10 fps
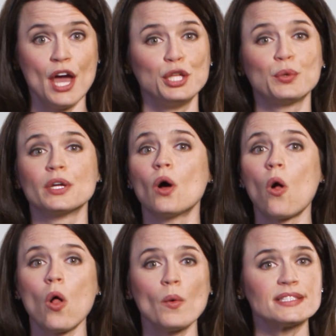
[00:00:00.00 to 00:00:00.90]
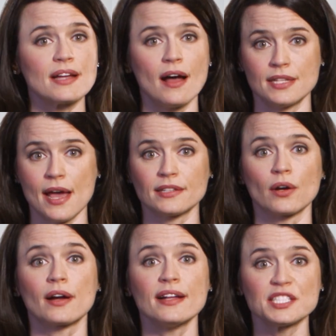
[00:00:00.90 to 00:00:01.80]
you can always contact
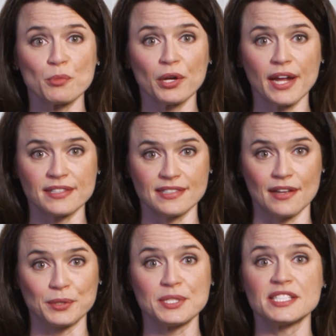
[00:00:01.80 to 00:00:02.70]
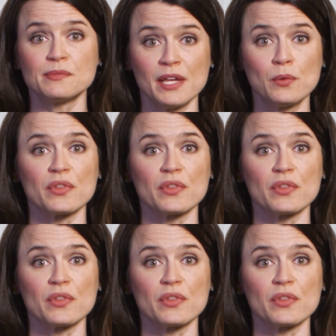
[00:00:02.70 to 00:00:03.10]
our Customer Care Center to speak